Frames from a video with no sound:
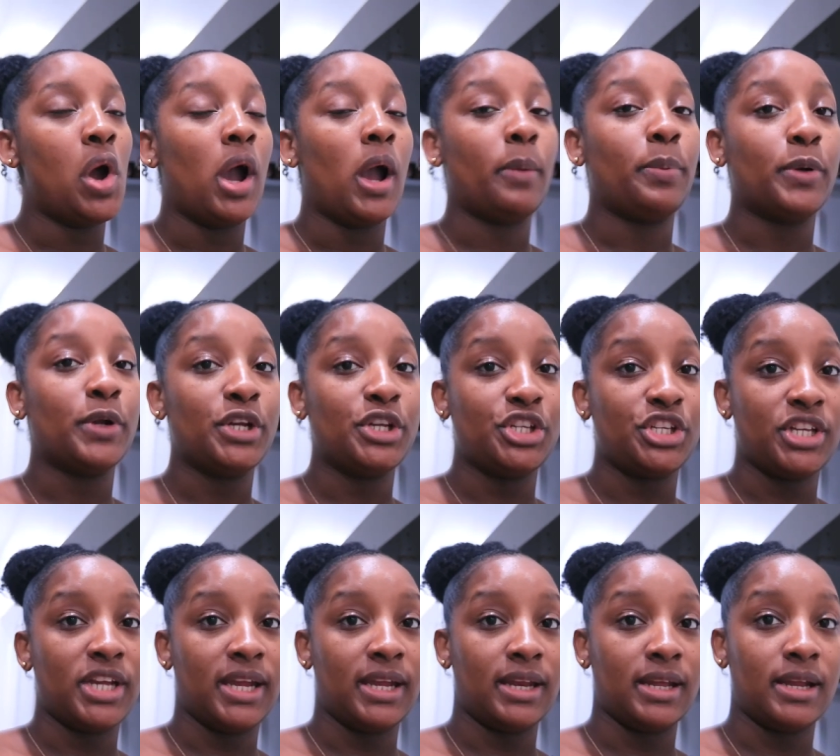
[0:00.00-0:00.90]

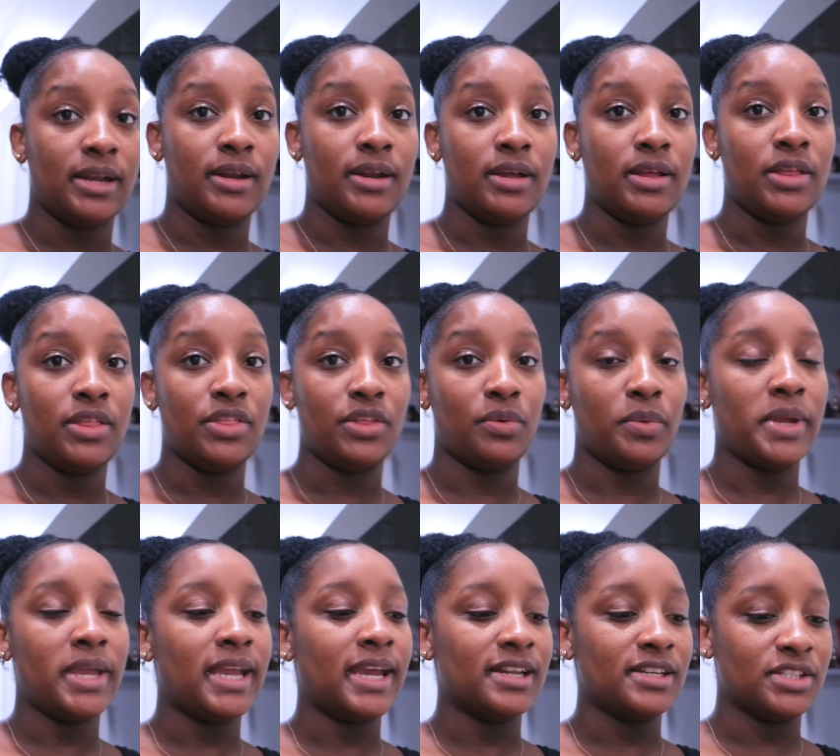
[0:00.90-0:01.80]
appreciated the
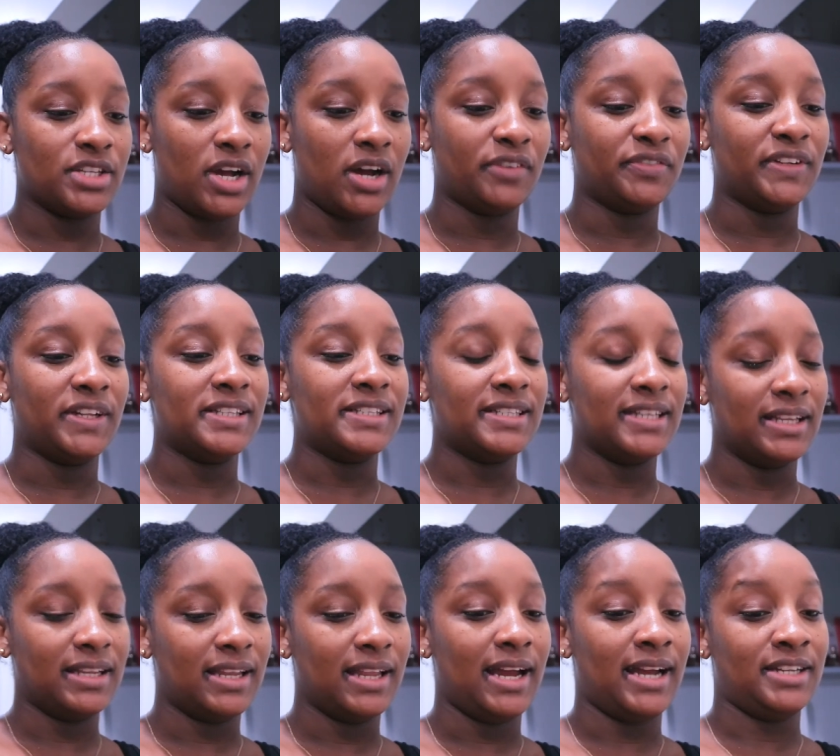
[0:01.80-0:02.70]
weekends off
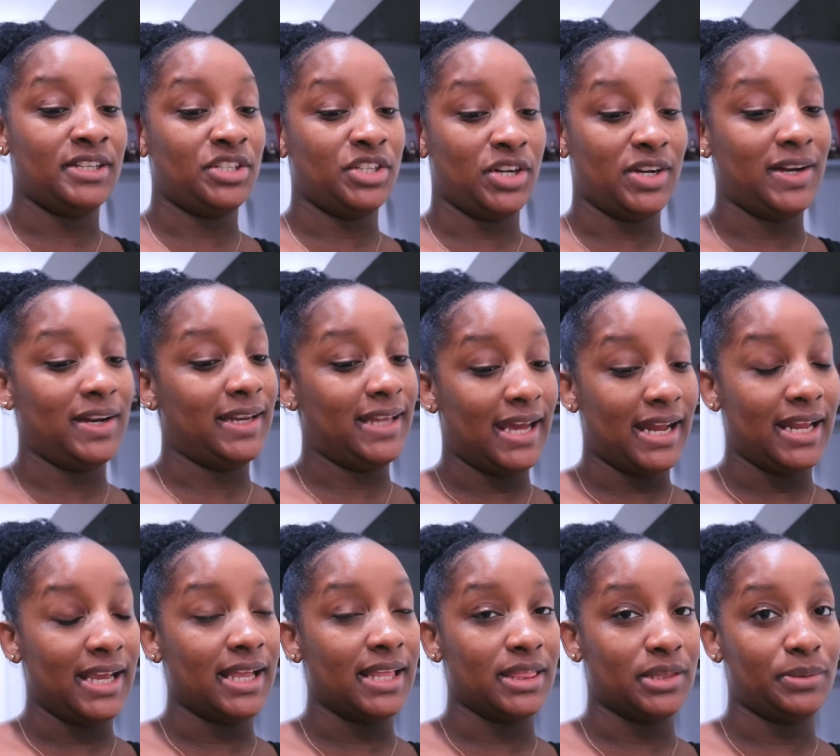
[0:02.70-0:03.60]
until I started
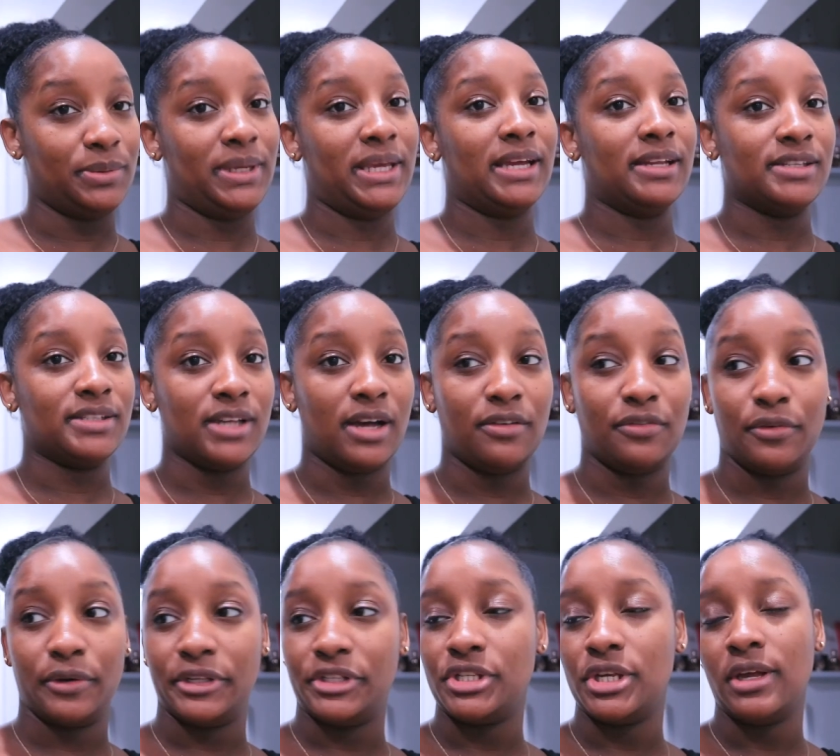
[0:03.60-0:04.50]
getting the weekends
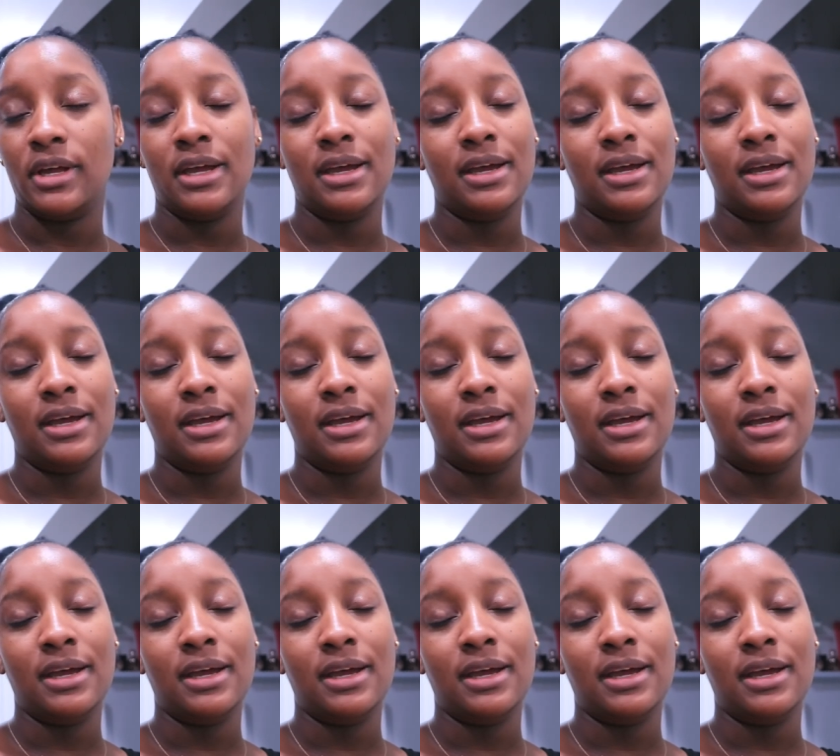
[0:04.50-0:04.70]
off, which,